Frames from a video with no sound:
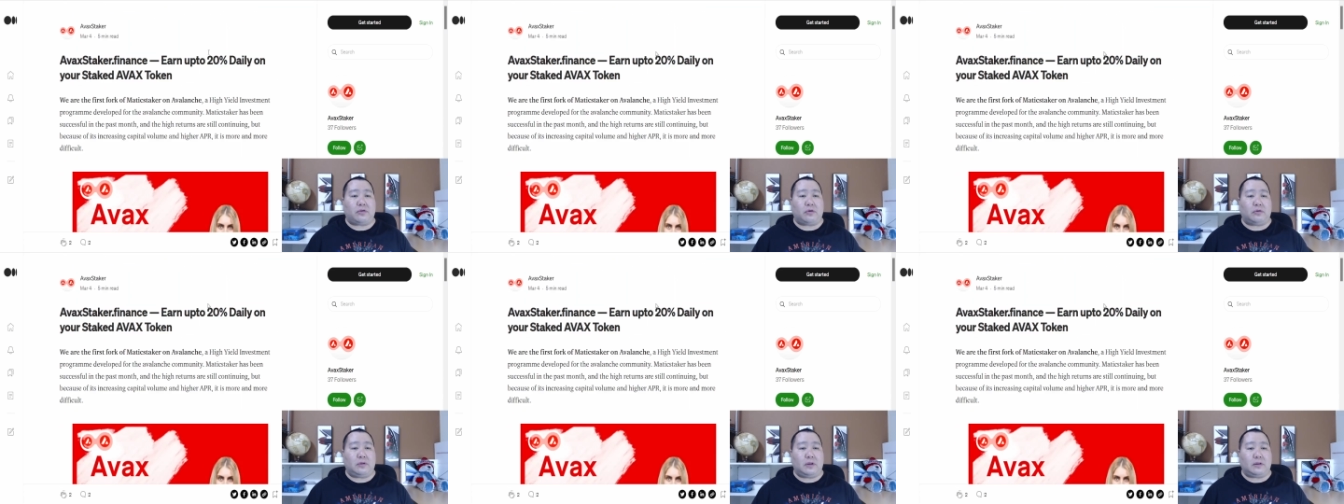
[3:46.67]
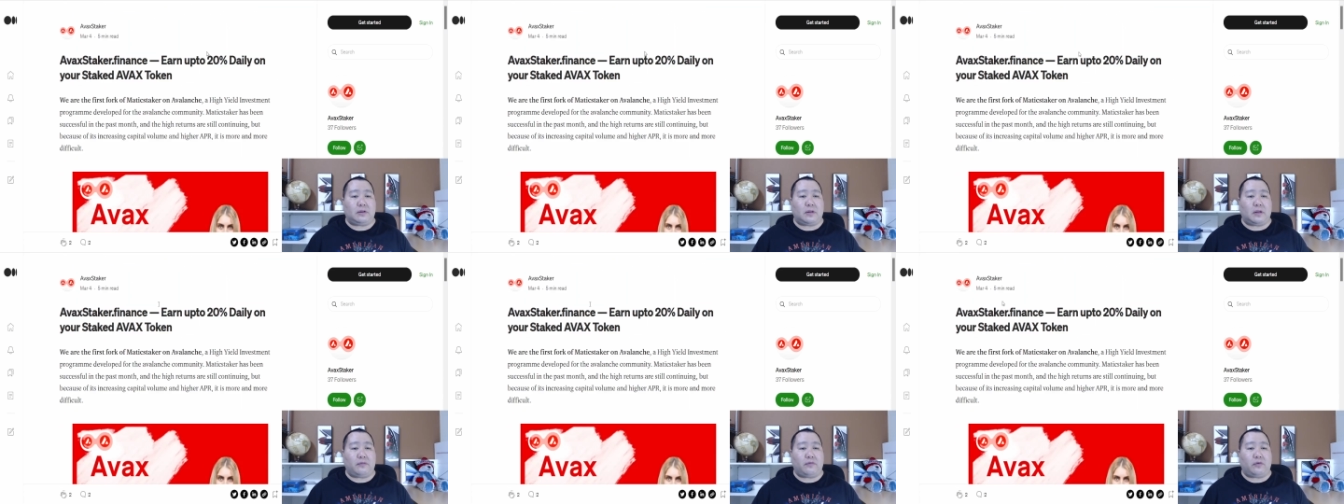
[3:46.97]
So
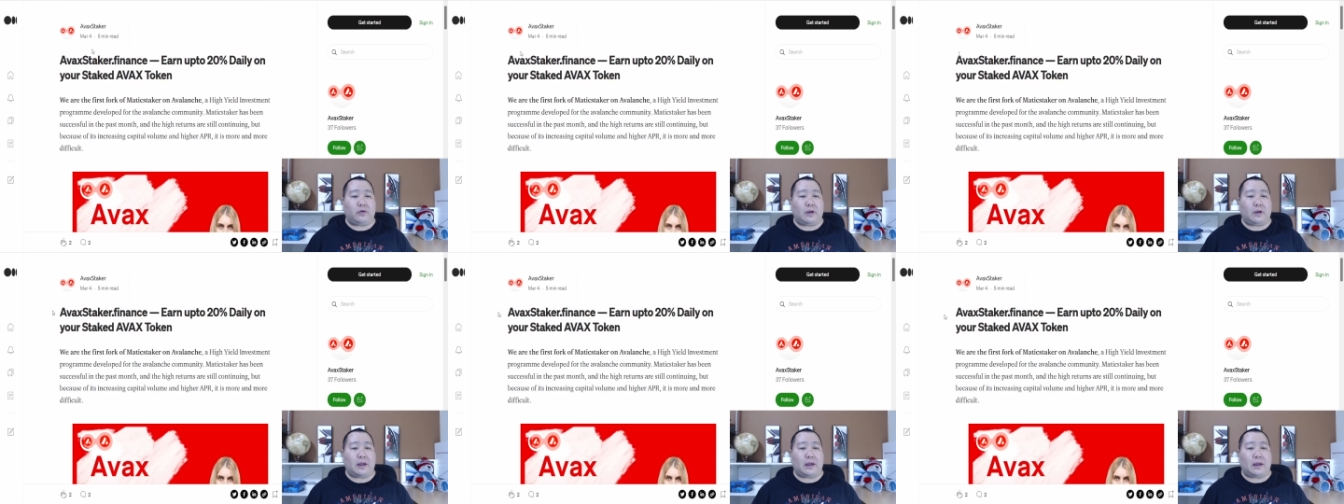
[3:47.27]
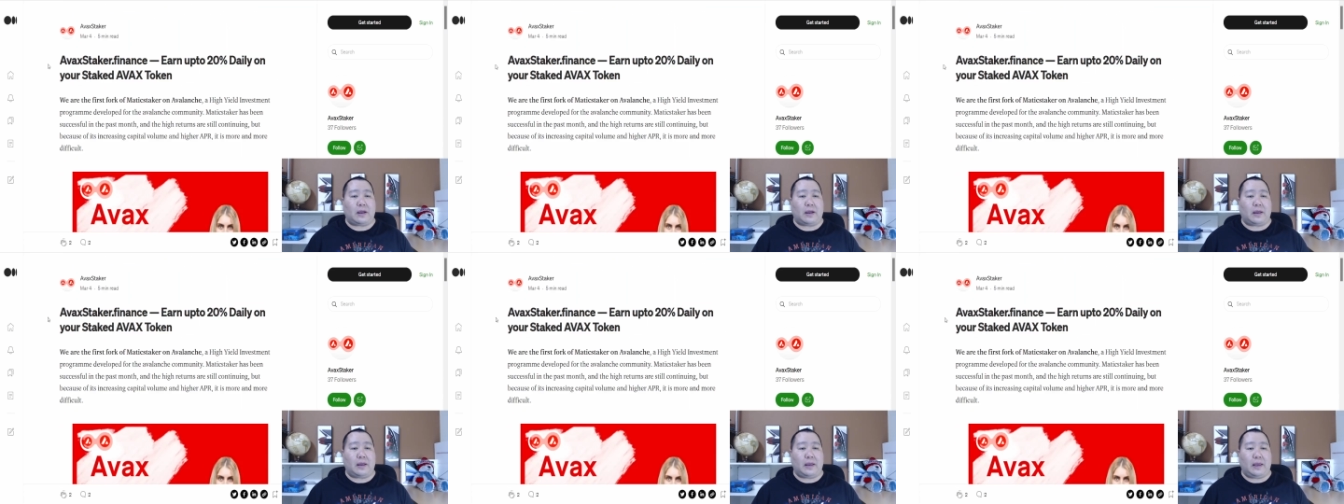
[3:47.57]
this is for
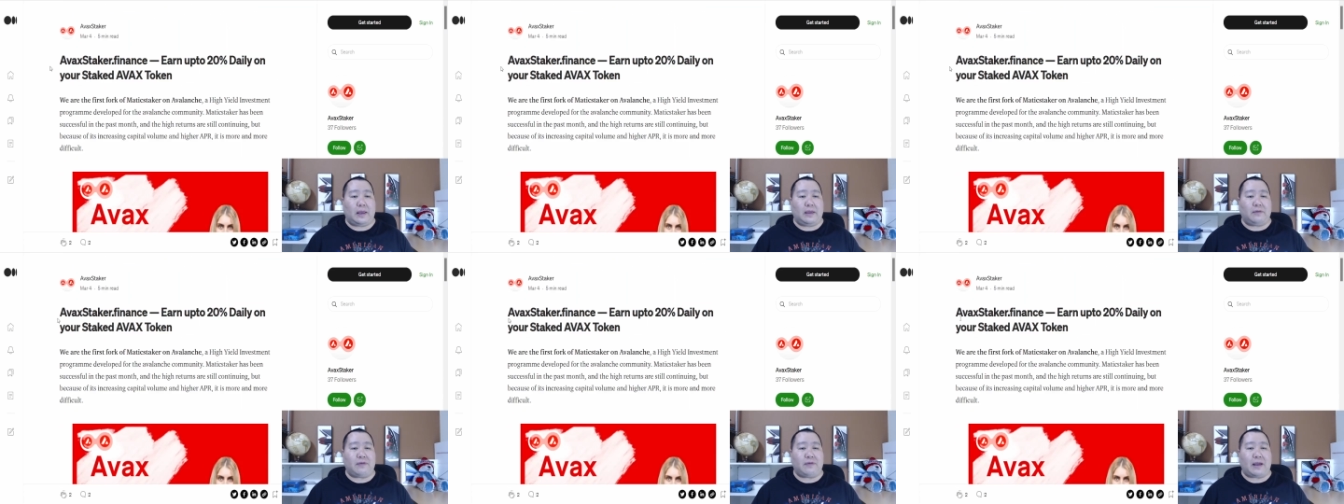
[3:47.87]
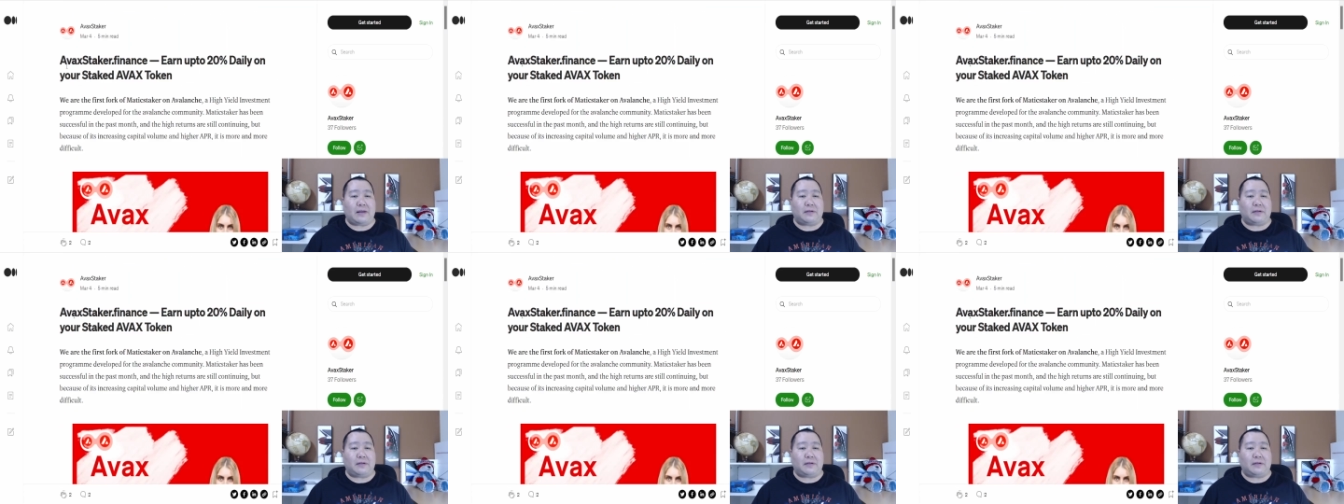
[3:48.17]
the AVAX